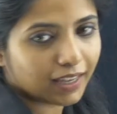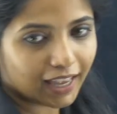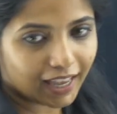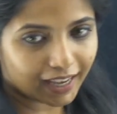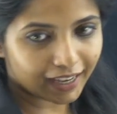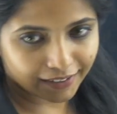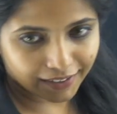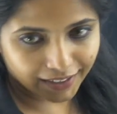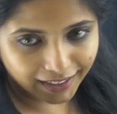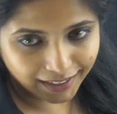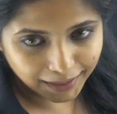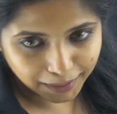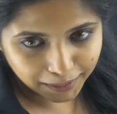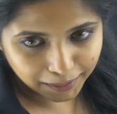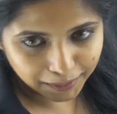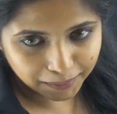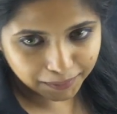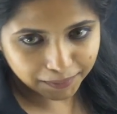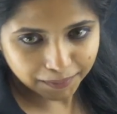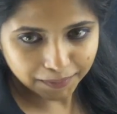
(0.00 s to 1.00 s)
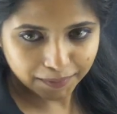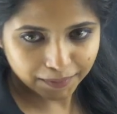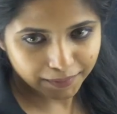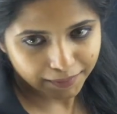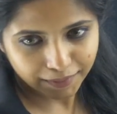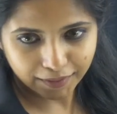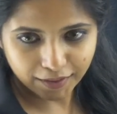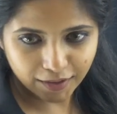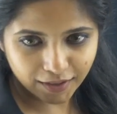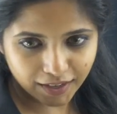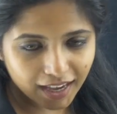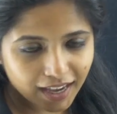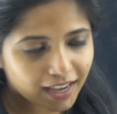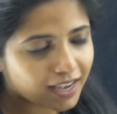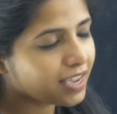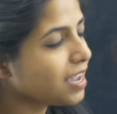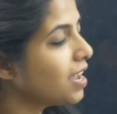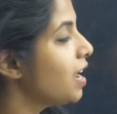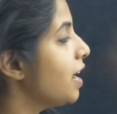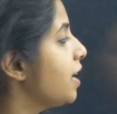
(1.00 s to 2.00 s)
Agreed? Okay.
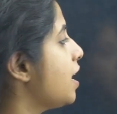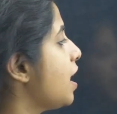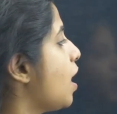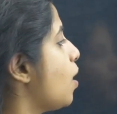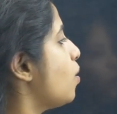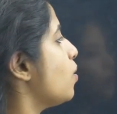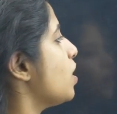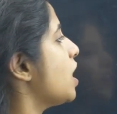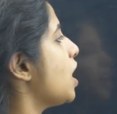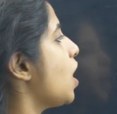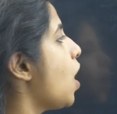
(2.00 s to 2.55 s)
Now,